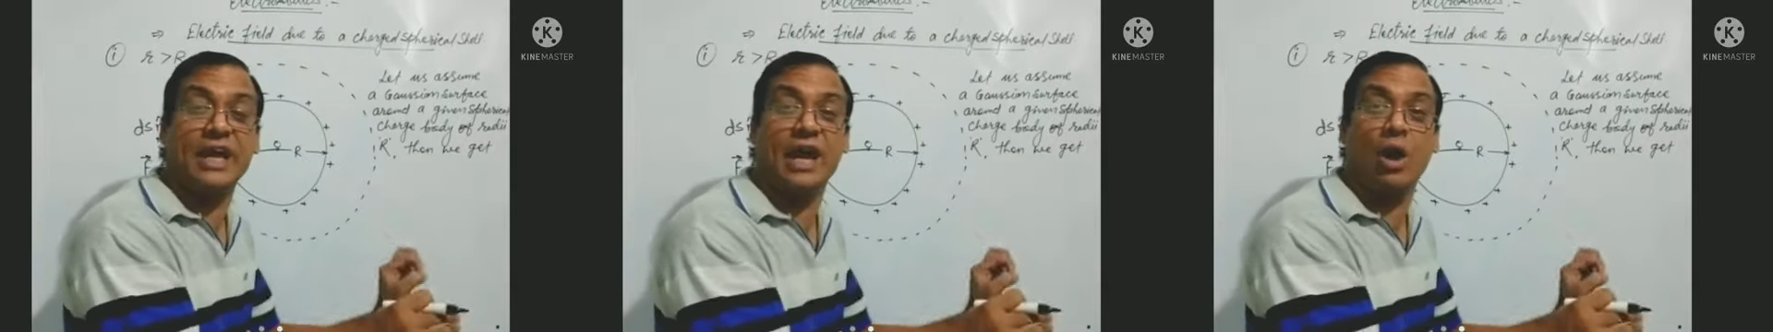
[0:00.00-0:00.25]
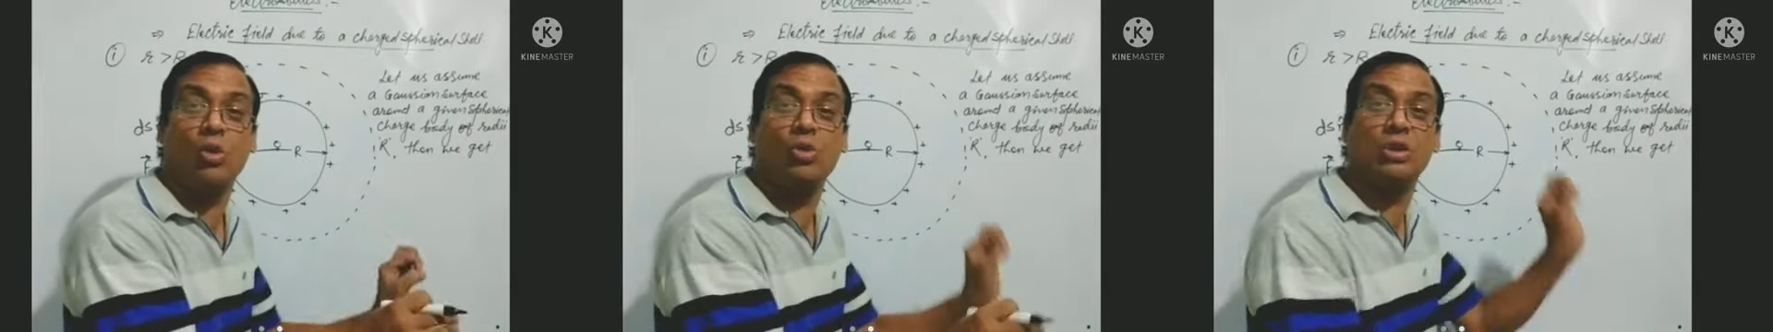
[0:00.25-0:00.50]

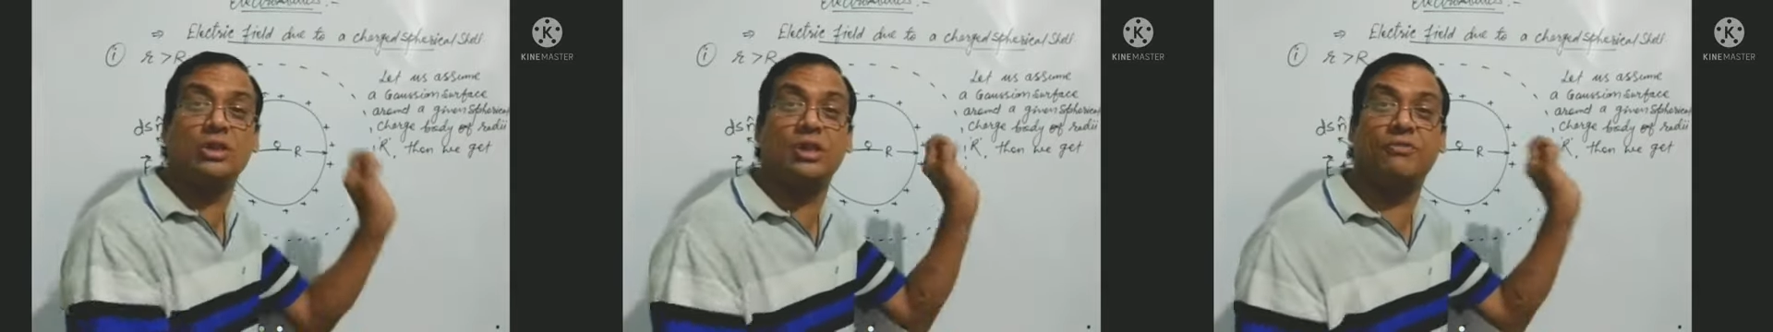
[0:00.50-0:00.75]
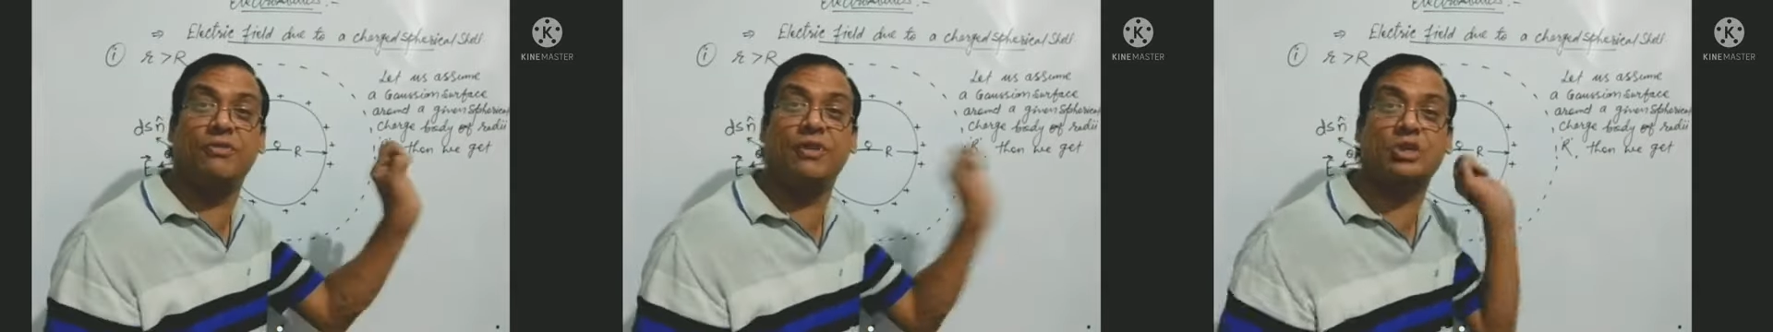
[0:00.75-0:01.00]
out the
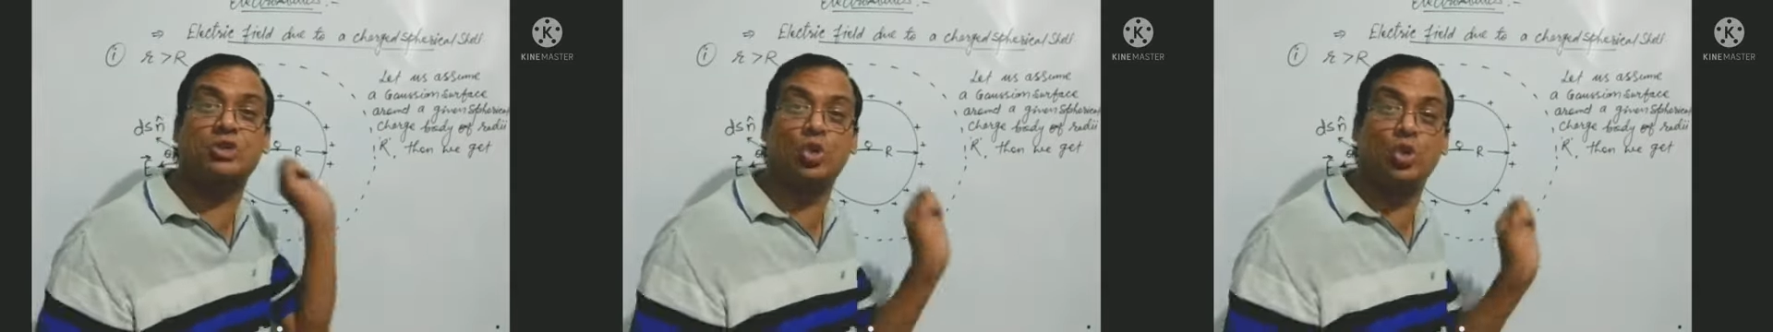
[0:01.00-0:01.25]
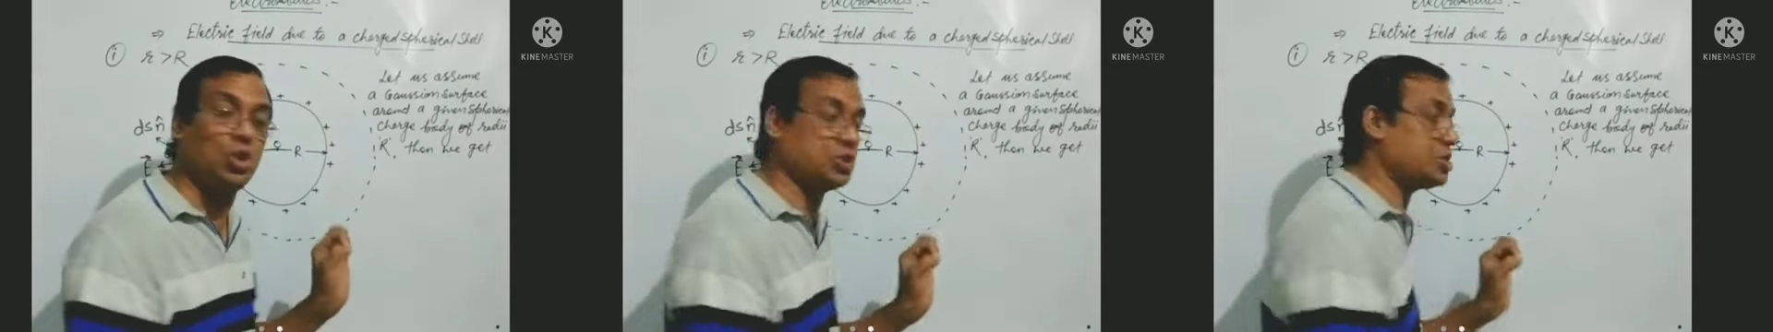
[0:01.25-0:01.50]
flux through
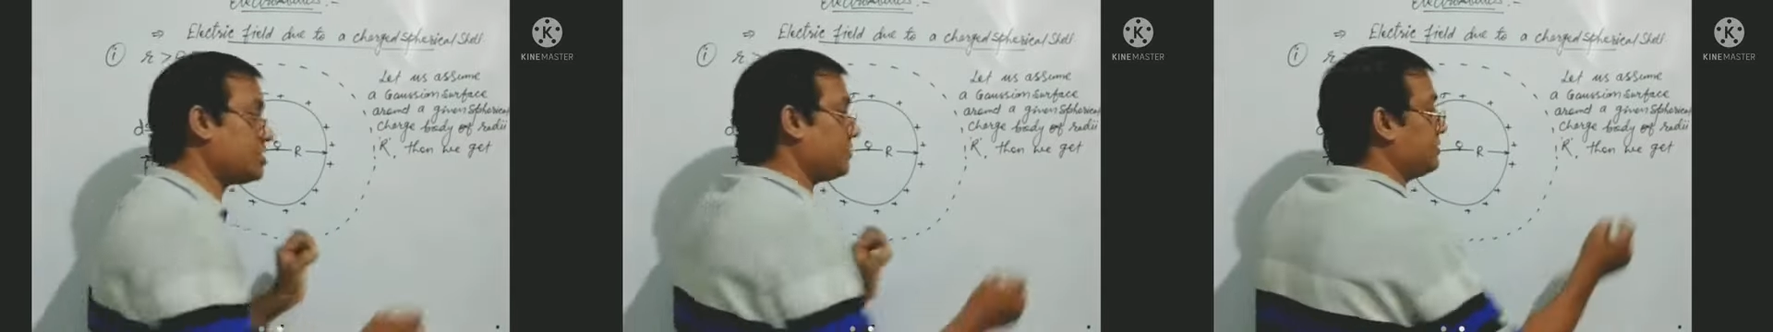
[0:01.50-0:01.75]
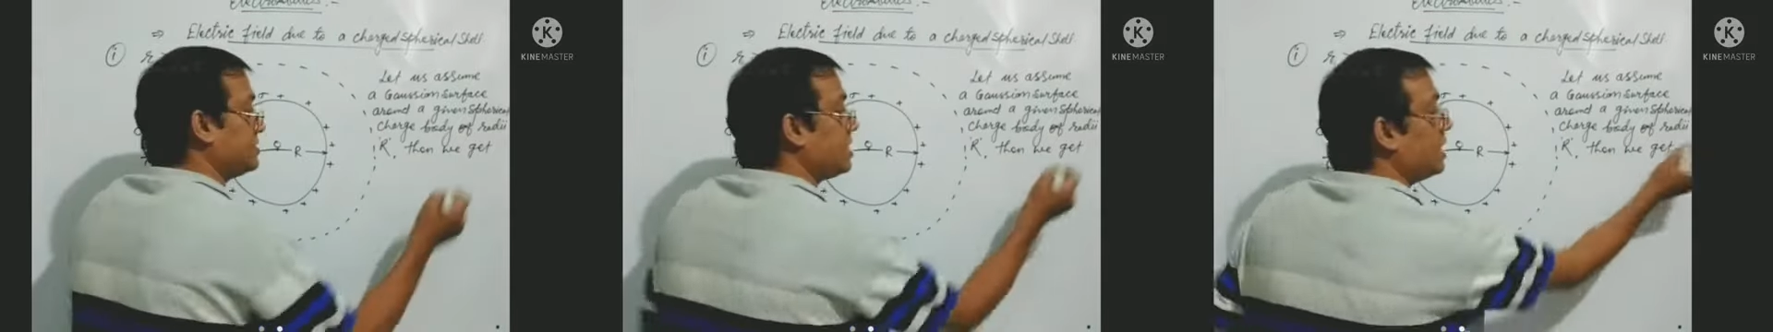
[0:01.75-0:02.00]
Gaussian surface.